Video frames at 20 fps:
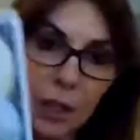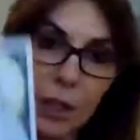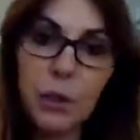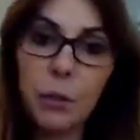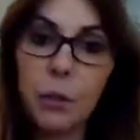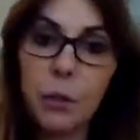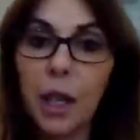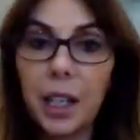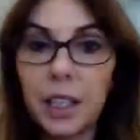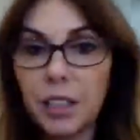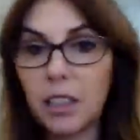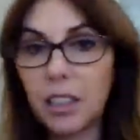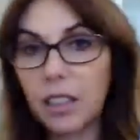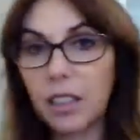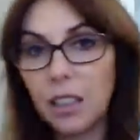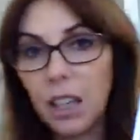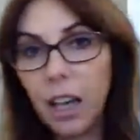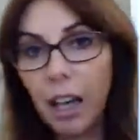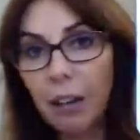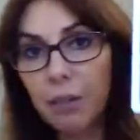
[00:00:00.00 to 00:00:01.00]
the way, and you're going
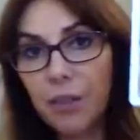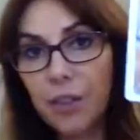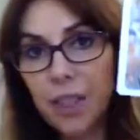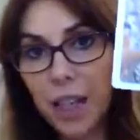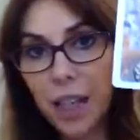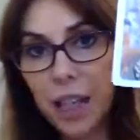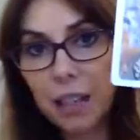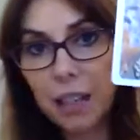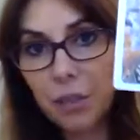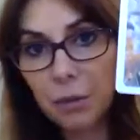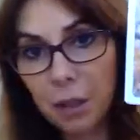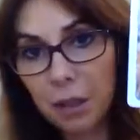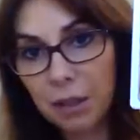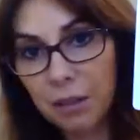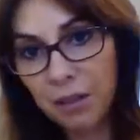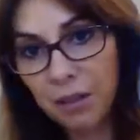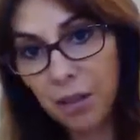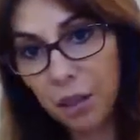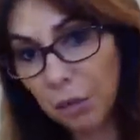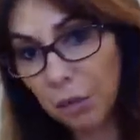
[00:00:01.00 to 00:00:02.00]
to have days where
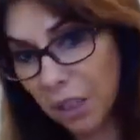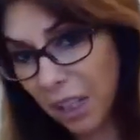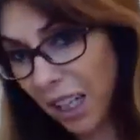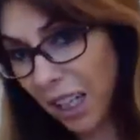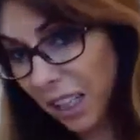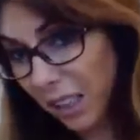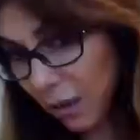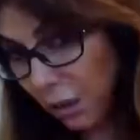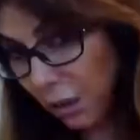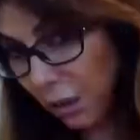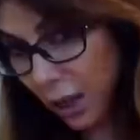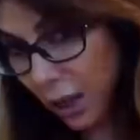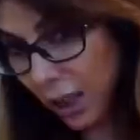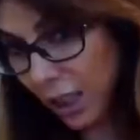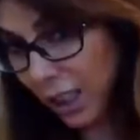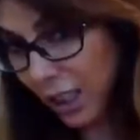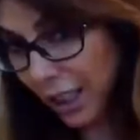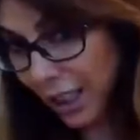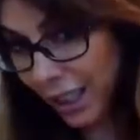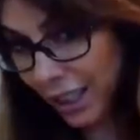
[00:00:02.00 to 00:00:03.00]
it's okay to feel
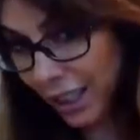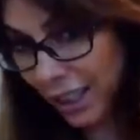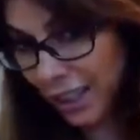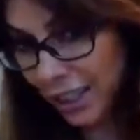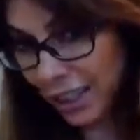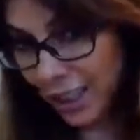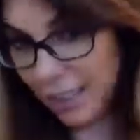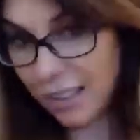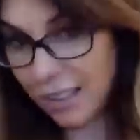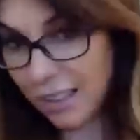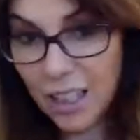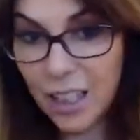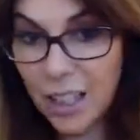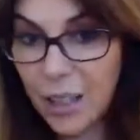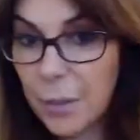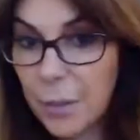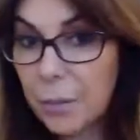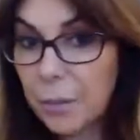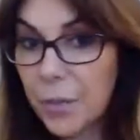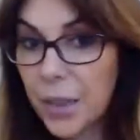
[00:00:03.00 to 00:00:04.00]
like this.
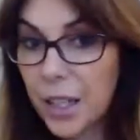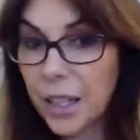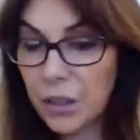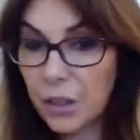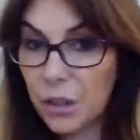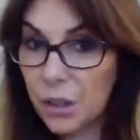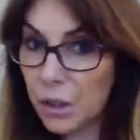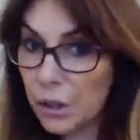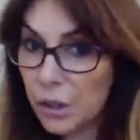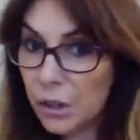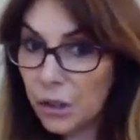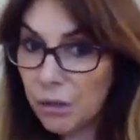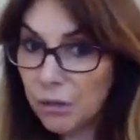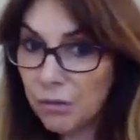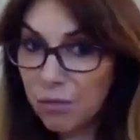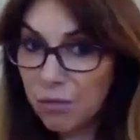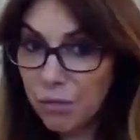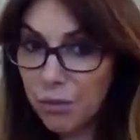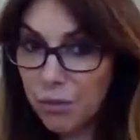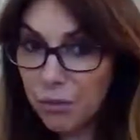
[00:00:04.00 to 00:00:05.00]
It's just
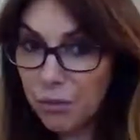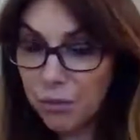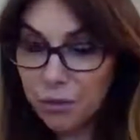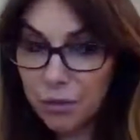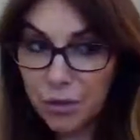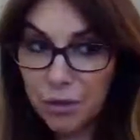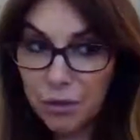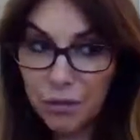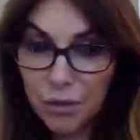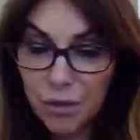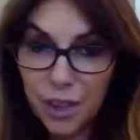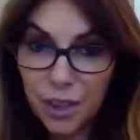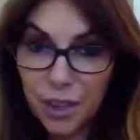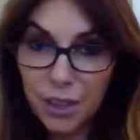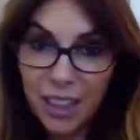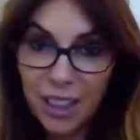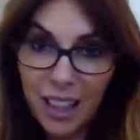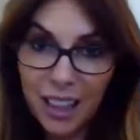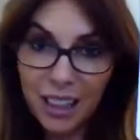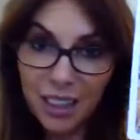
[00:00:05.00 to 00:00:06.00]

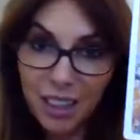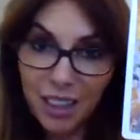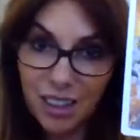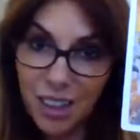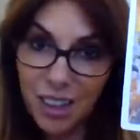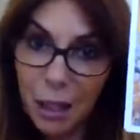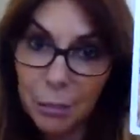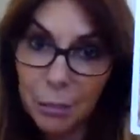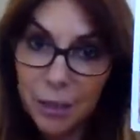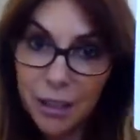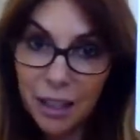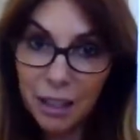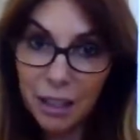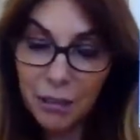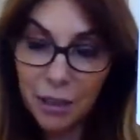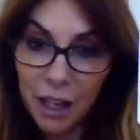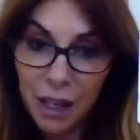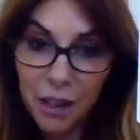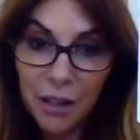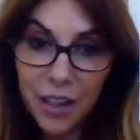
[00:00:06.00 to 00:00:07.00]
snap
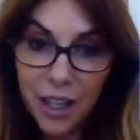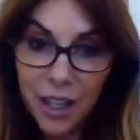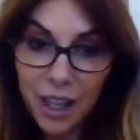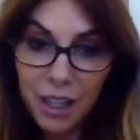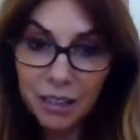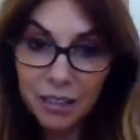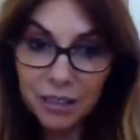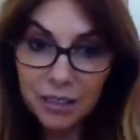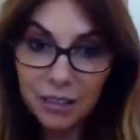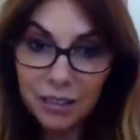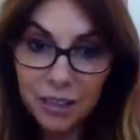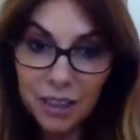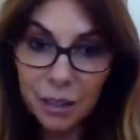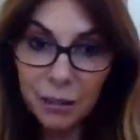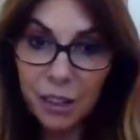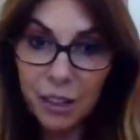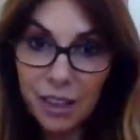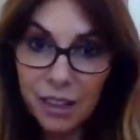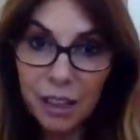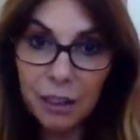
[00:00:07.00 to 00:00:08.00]
yourself out of that.
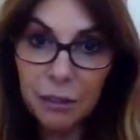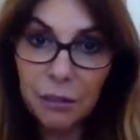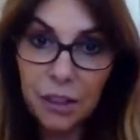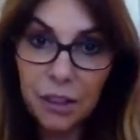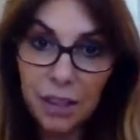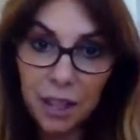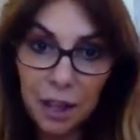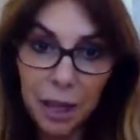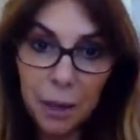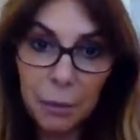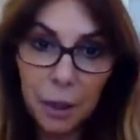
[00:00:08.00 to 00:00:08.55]
Give yourself a time